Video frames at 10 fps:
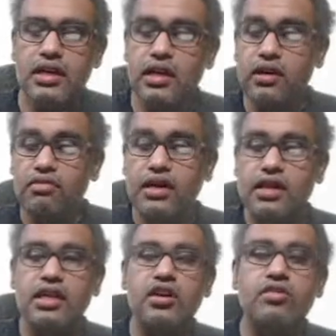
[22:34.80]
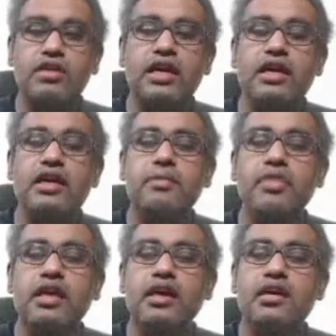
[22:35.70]
One thing over here
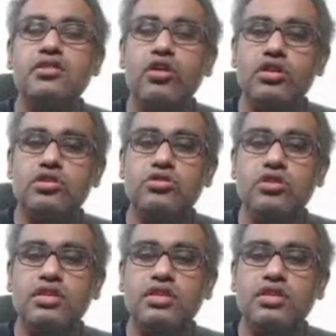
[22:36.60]
is also